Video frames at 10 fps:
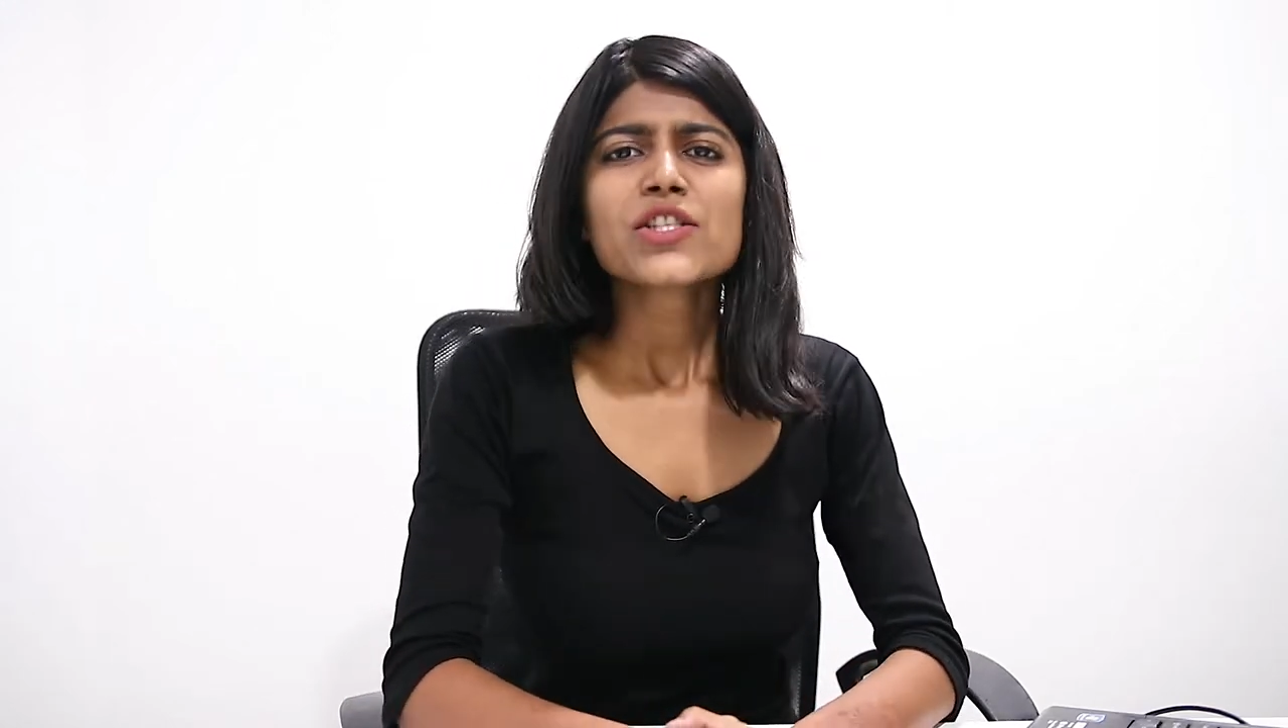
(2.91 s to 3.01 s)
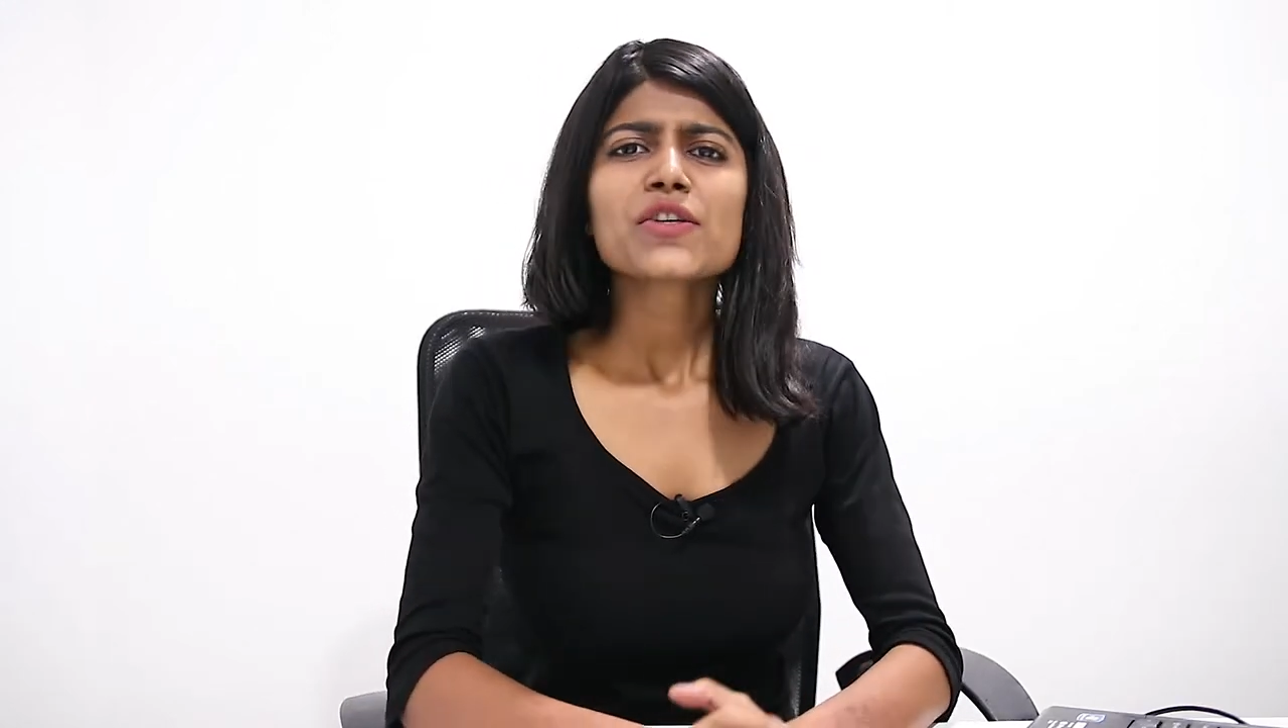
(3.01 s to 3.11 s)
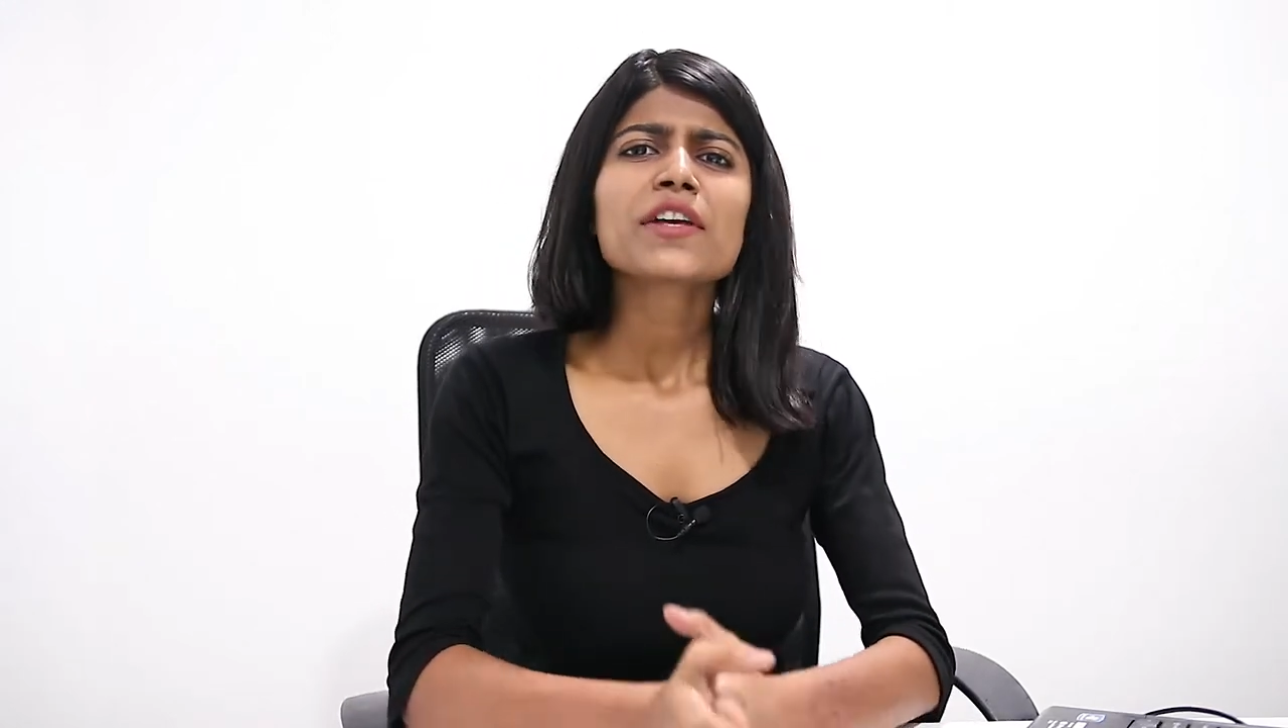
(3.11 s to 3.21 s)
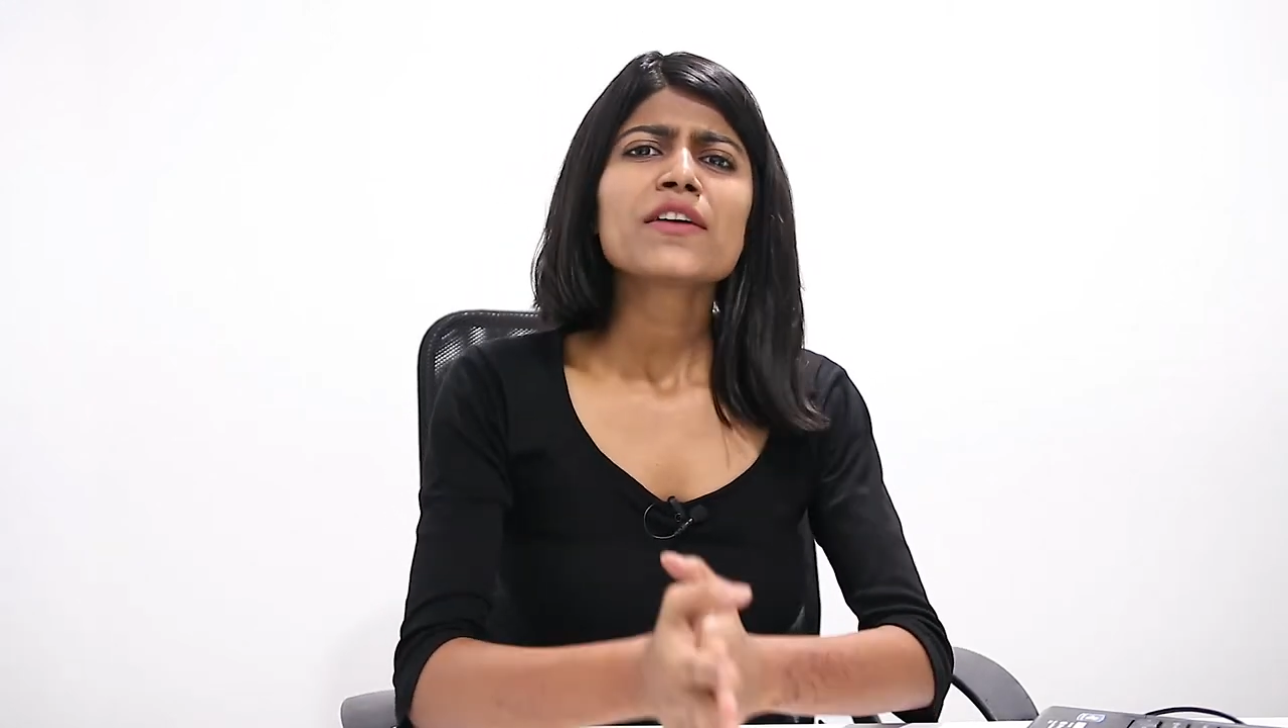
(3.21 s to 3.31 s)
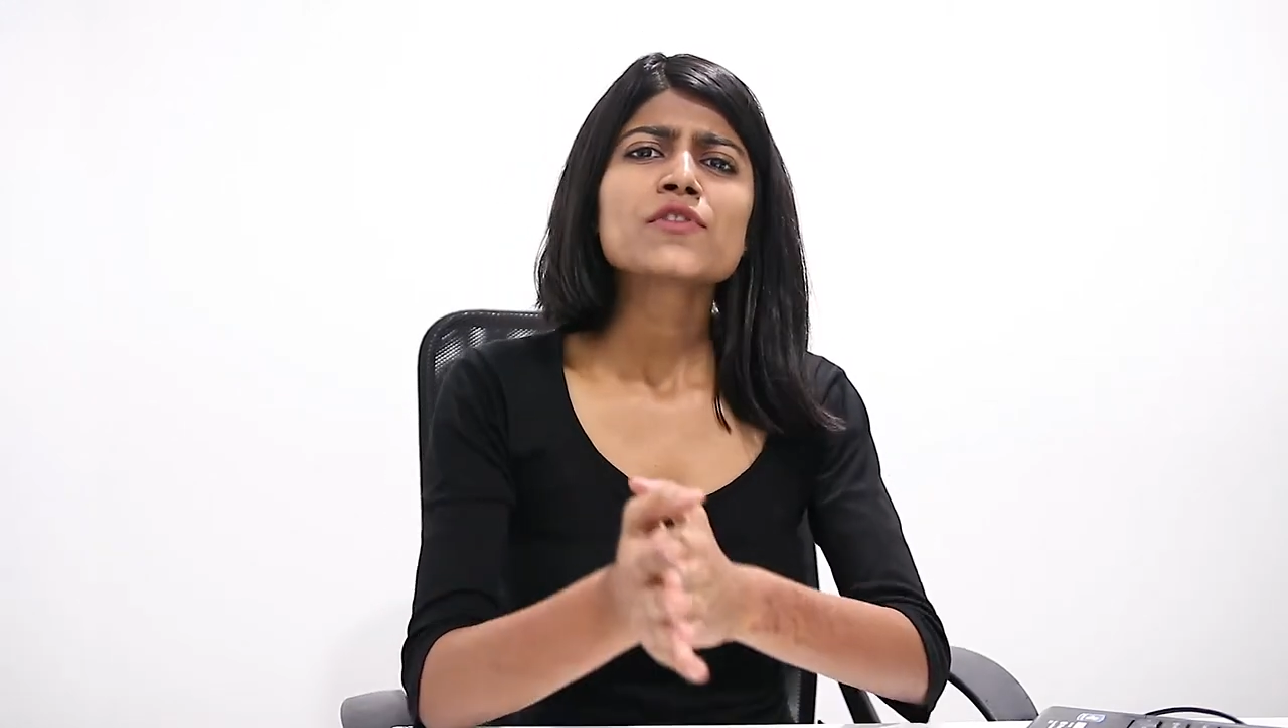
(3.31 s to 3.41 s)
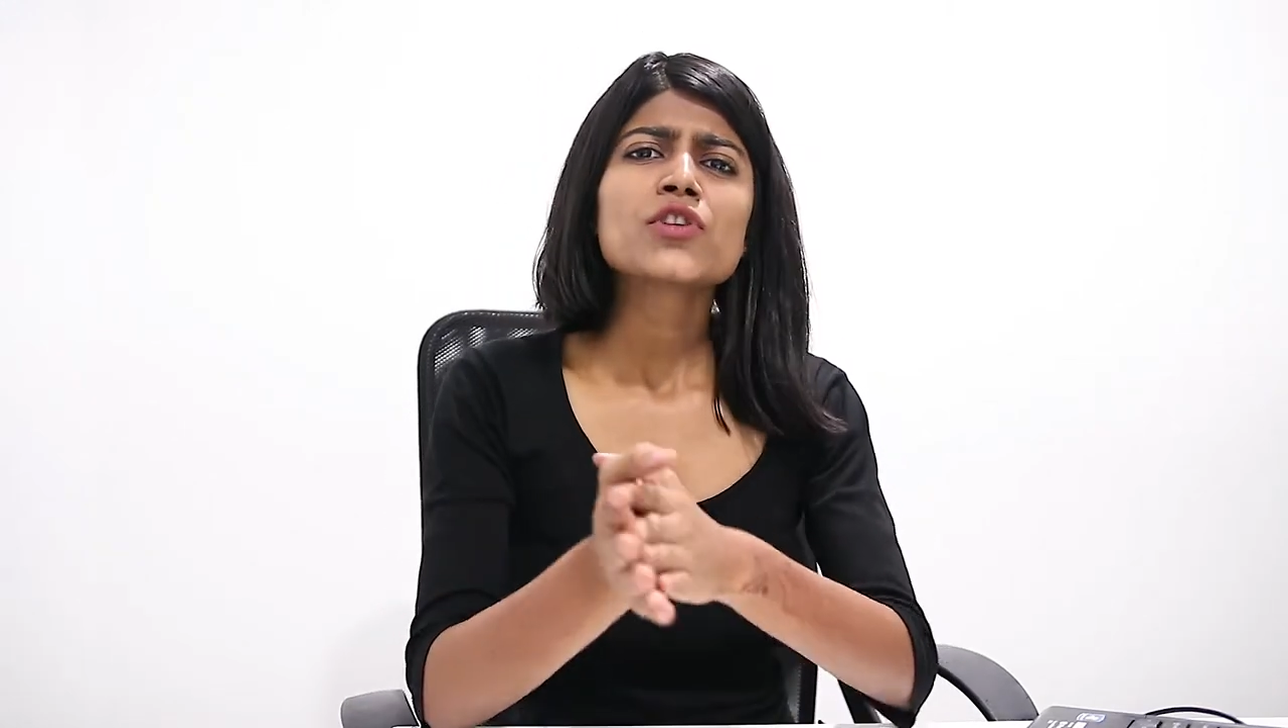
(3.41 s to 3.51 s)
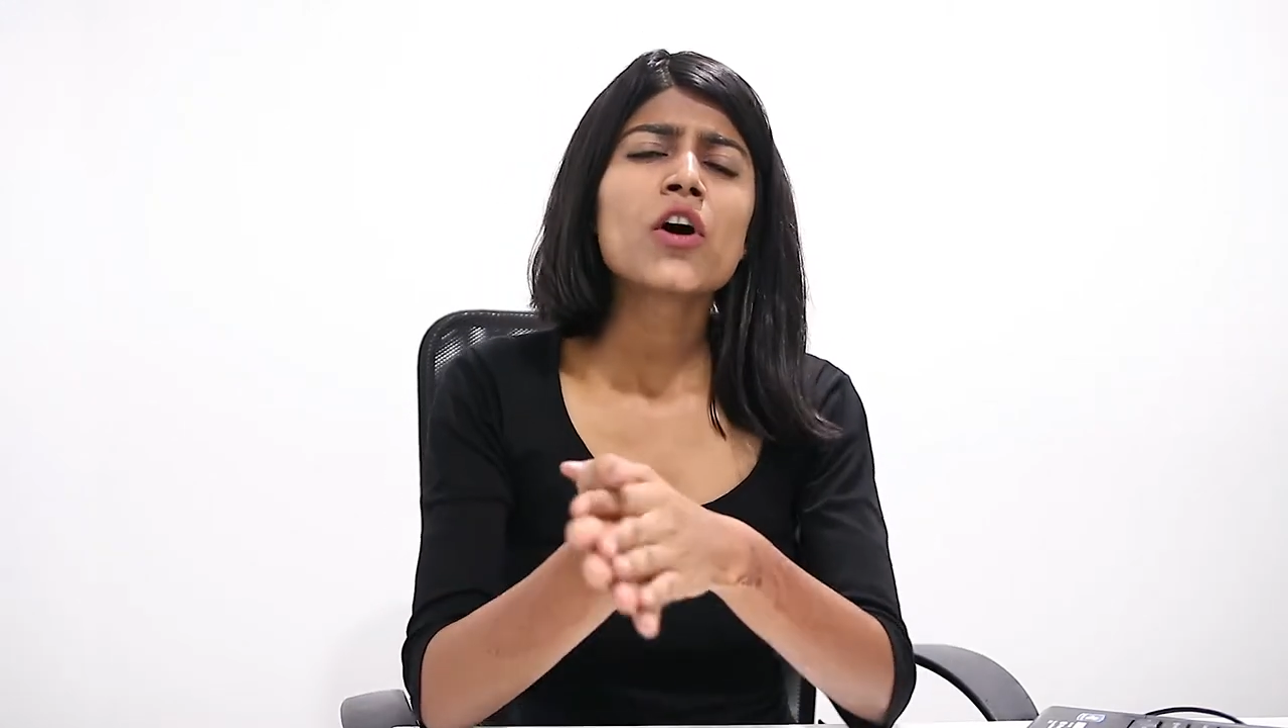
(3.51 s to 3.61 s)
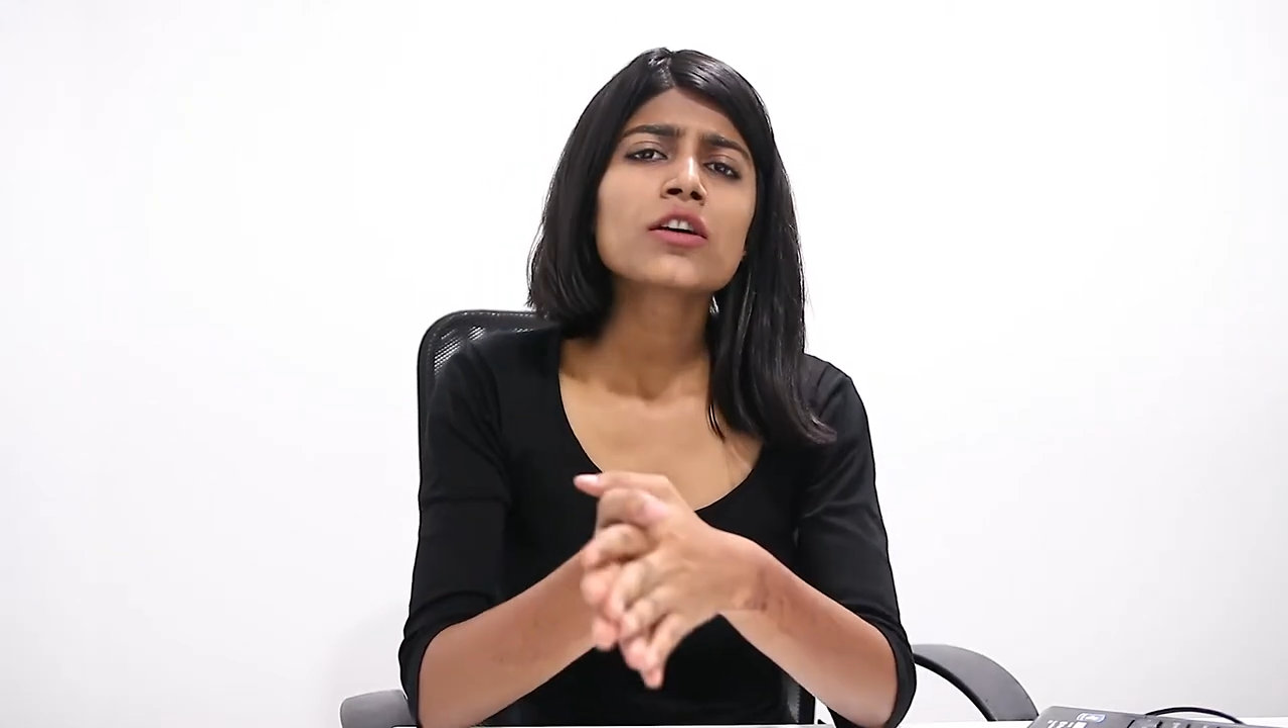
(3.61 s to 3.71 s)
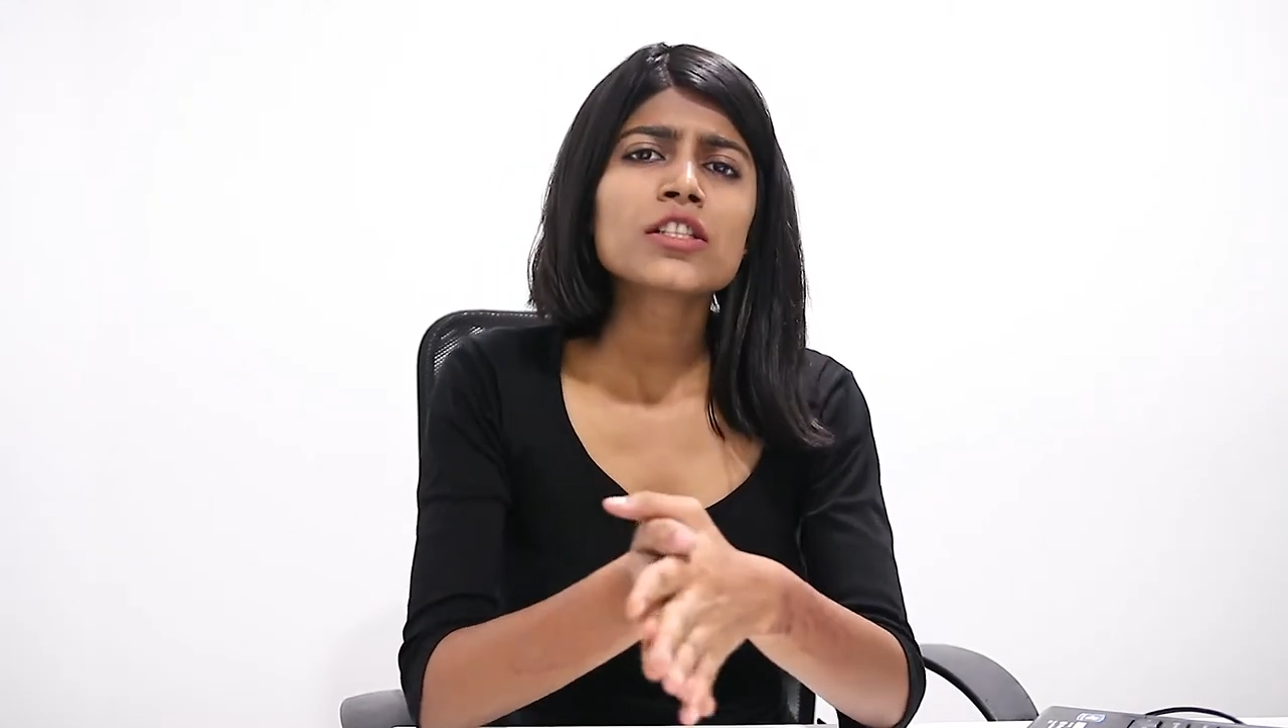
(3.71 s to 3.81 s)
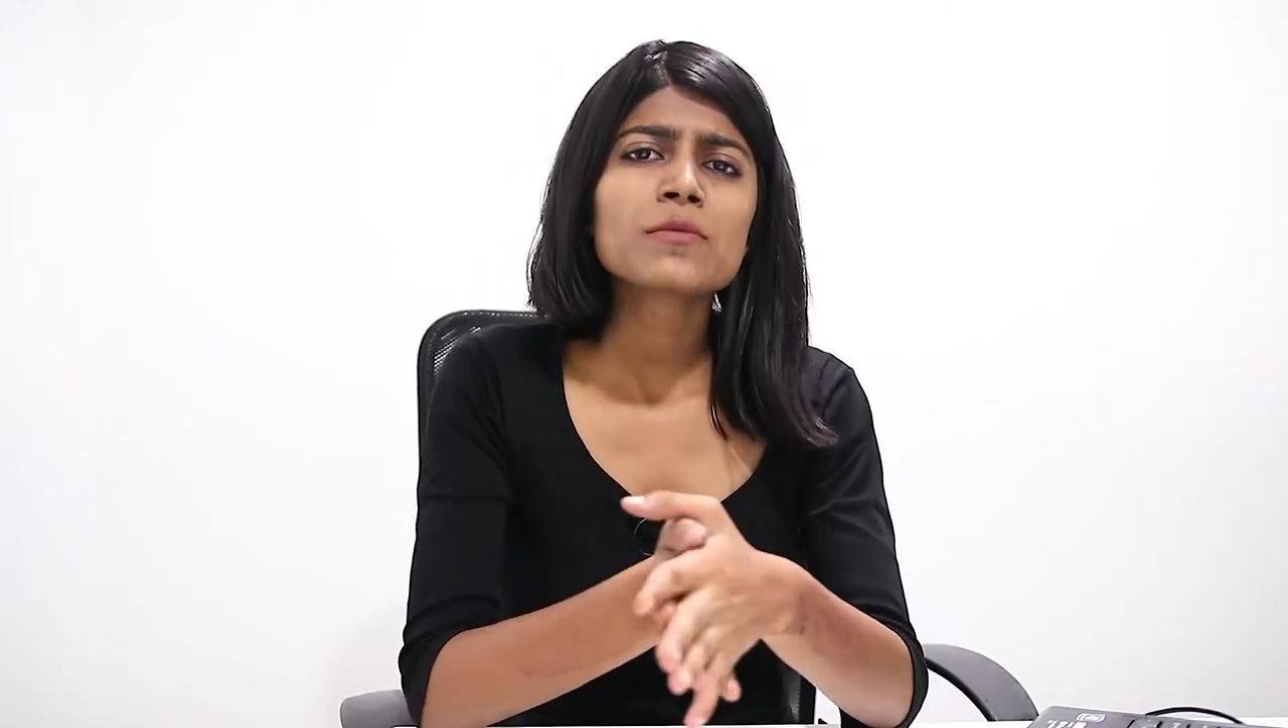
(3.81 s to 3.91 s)
So we have
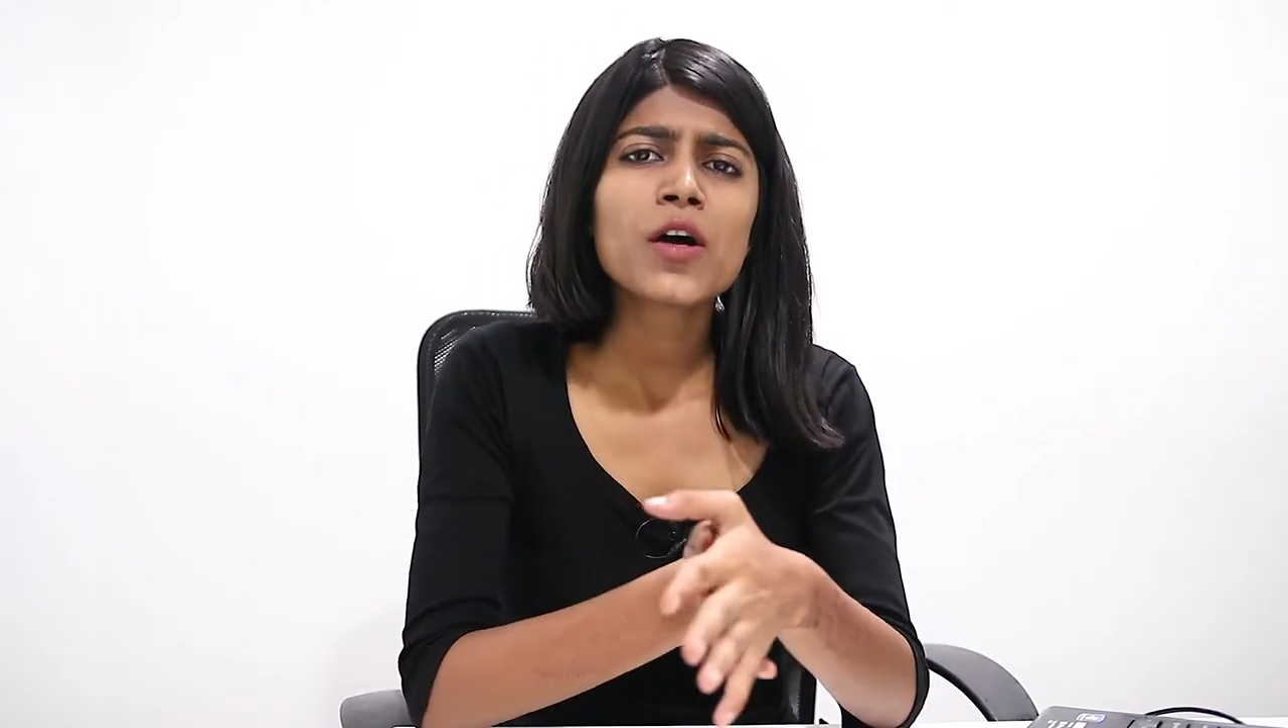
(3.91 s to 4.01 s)
talked